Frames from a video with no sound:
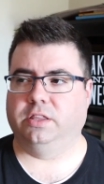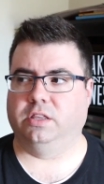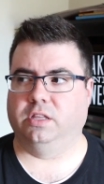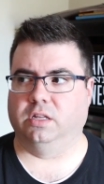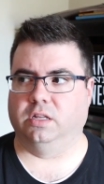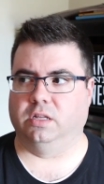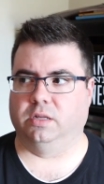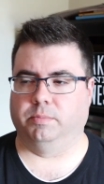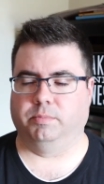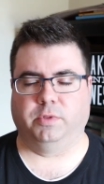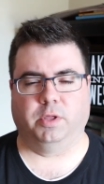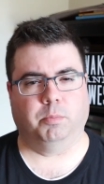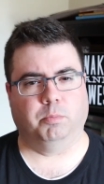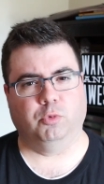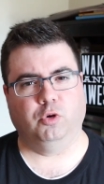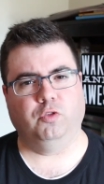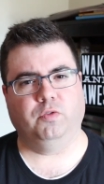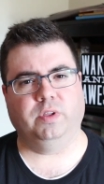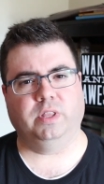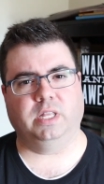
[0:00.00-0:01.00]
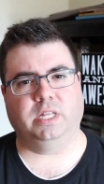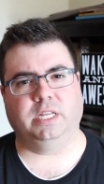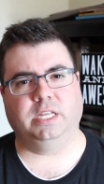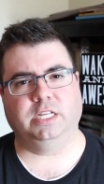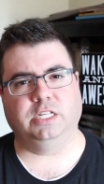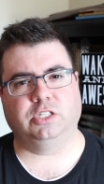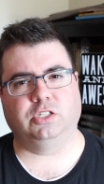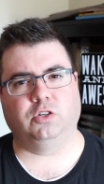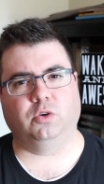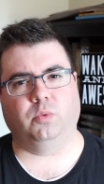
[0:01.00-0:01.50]
the the movie that
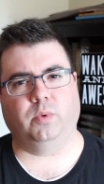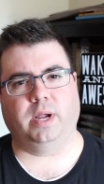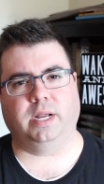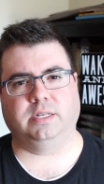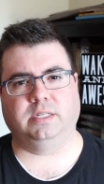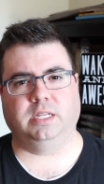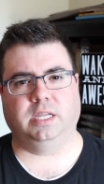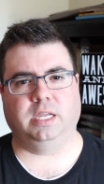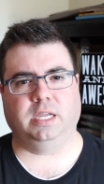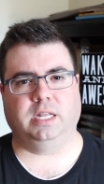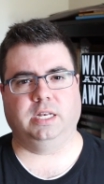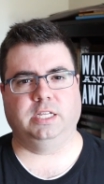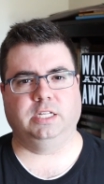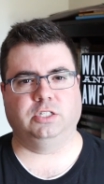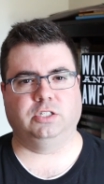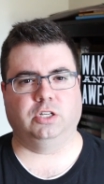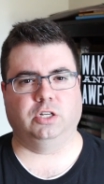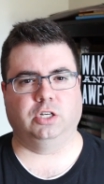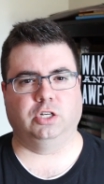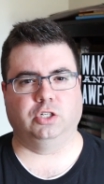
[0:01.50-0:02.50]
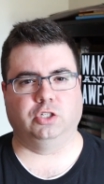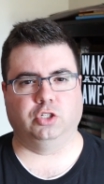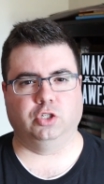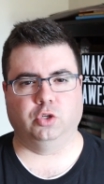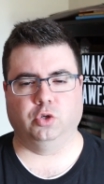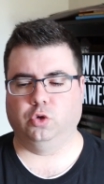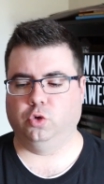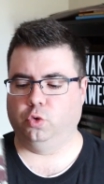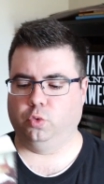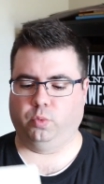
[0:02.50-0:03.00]
he's directing and he's going to
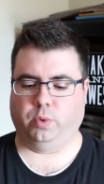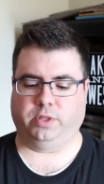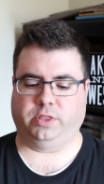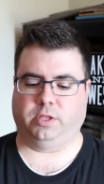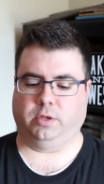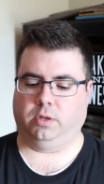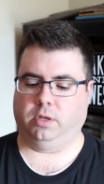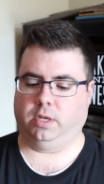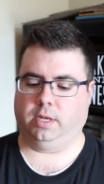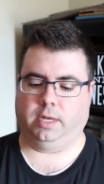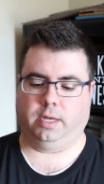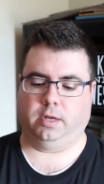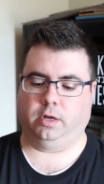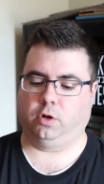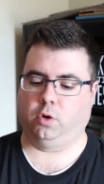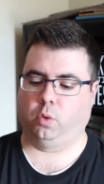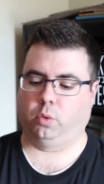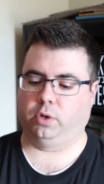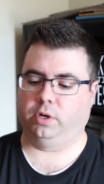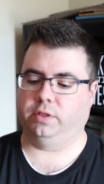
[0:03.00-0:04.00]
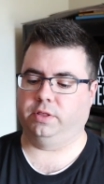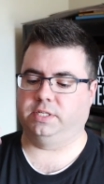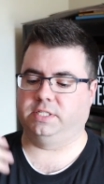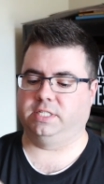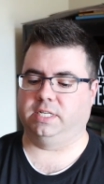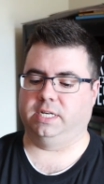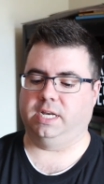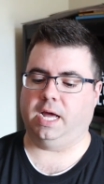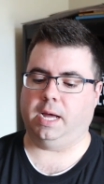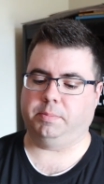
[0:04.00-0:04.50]
do what the uh, according to the
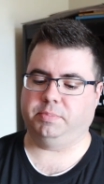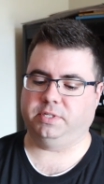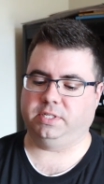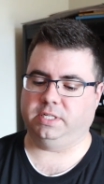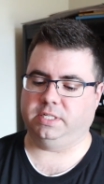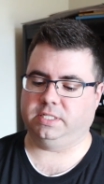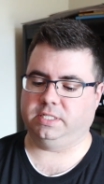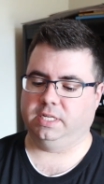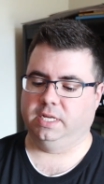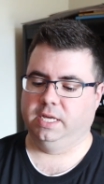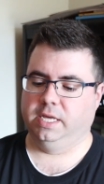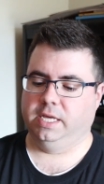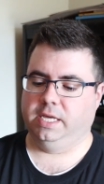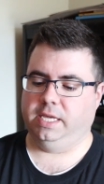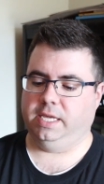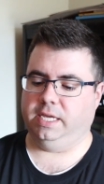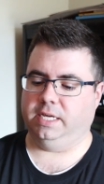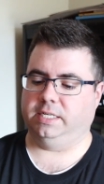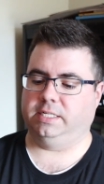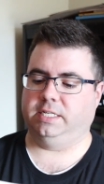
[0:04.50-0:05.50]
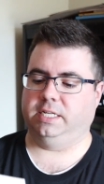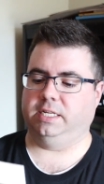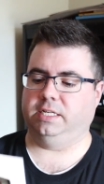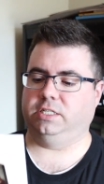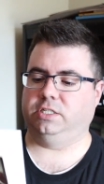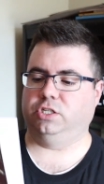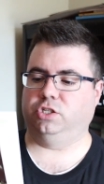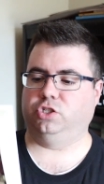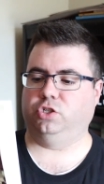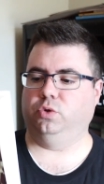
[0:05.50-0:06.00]
synopsis he
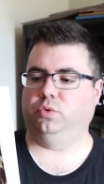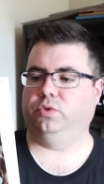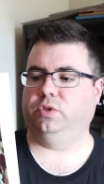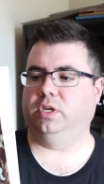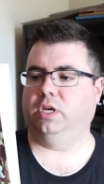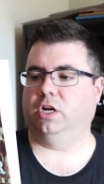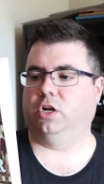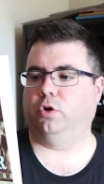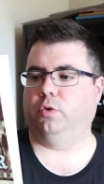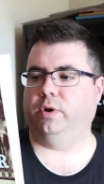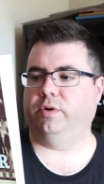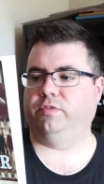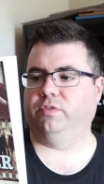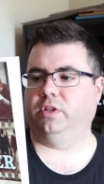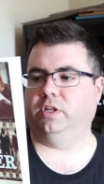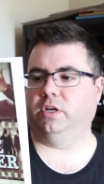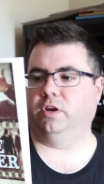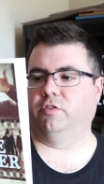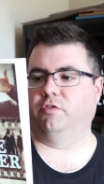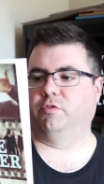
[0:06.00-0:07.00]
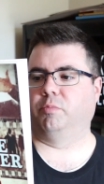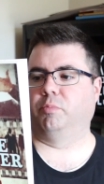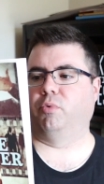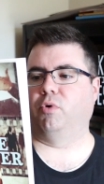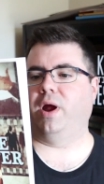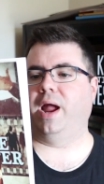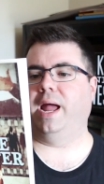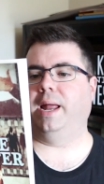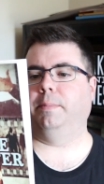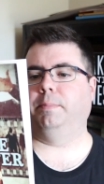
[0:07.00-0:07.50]
intends to shoot the equivalent of
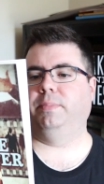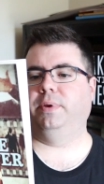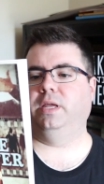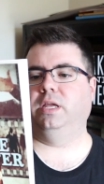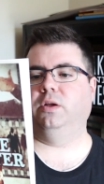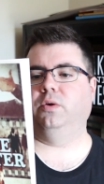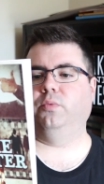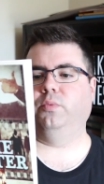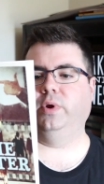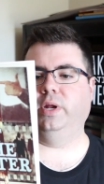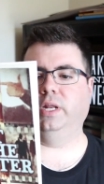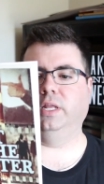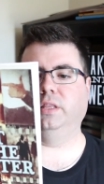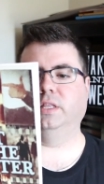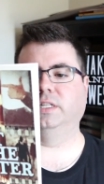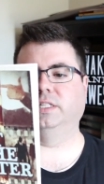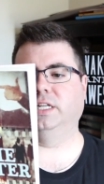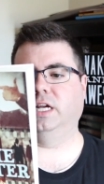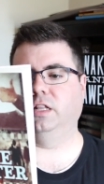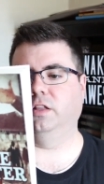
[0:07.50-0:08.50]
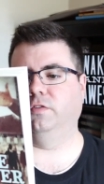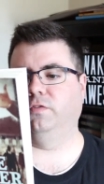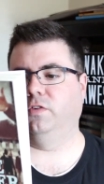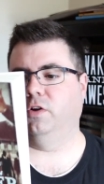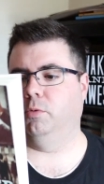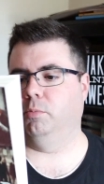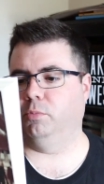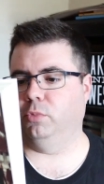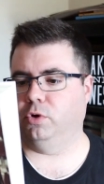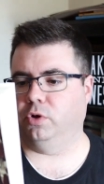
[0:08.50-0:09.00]
Brad Pitt reading the
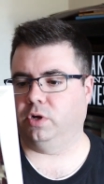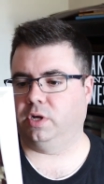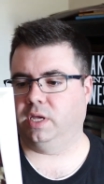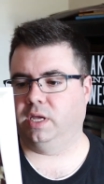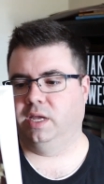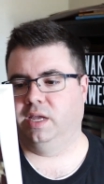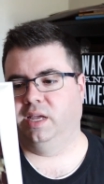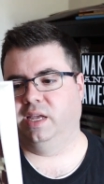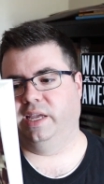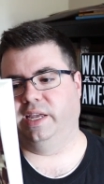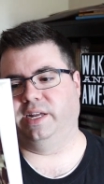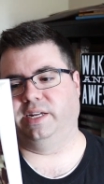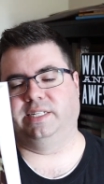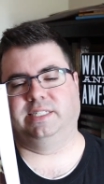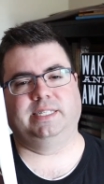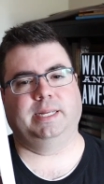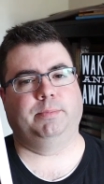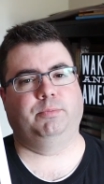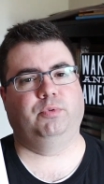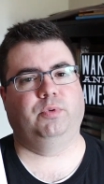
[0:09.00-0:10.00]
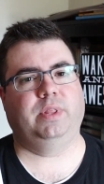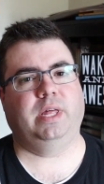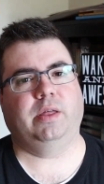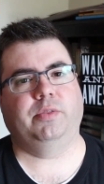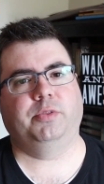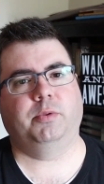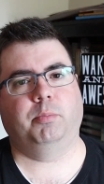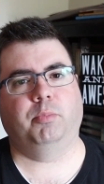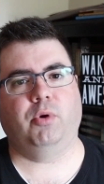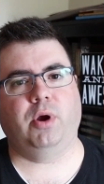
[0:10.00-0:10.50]
telephone book except
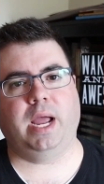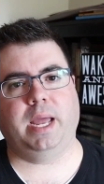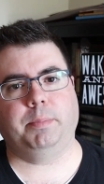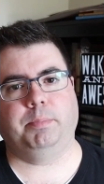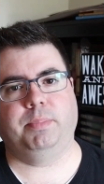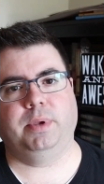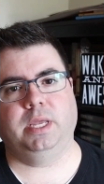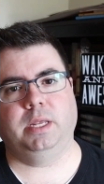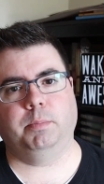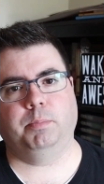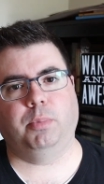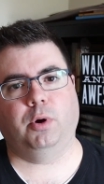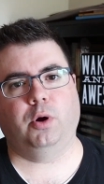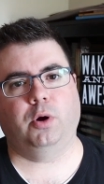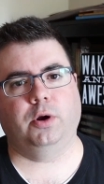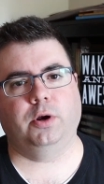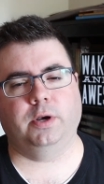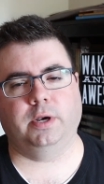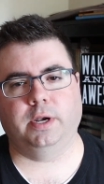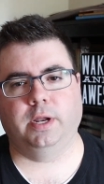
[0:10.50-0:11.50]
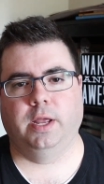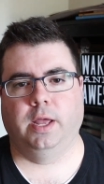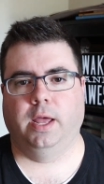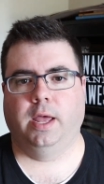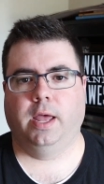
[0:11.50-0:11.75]
without the Brad Pitt part